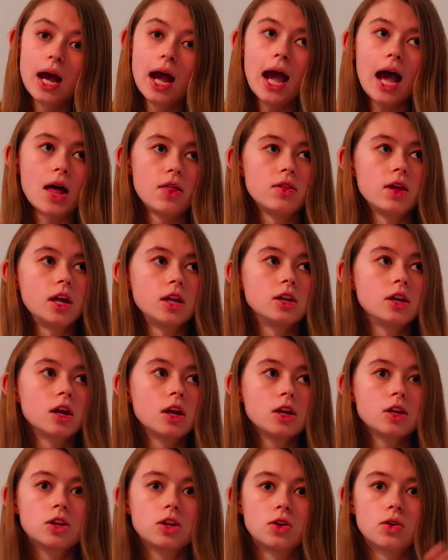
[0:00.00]
and
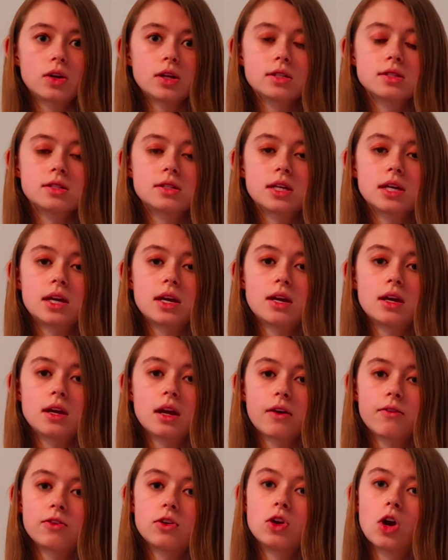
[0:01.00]
then you can see,
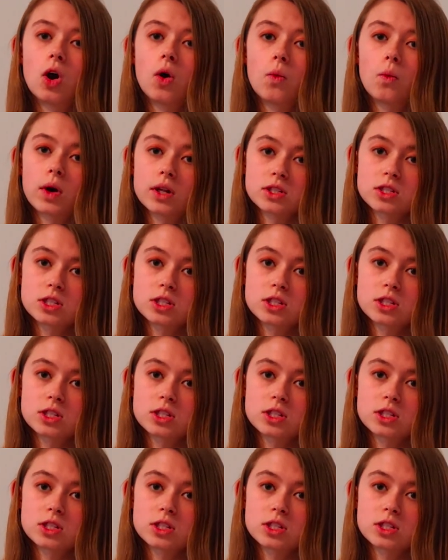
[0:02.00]
if you know what